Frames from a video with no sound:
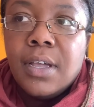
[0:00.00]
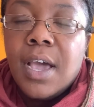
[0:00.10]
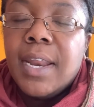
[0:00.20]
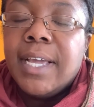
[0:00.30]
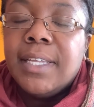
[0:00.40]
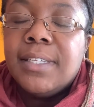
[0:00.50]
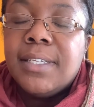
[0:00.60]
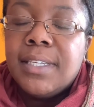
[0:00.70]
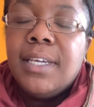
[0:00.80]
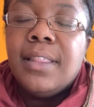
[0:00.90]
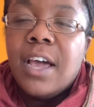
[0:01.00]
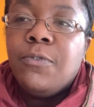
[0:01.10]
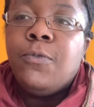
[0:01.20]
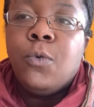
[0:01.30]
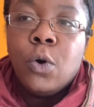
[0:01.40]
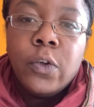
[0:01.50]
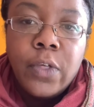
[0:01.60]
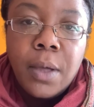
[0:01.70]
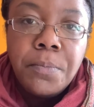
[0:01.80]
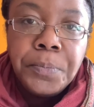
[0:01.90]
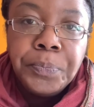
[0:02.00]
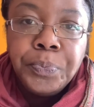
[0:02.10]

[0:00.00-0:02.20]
And I can see that for them,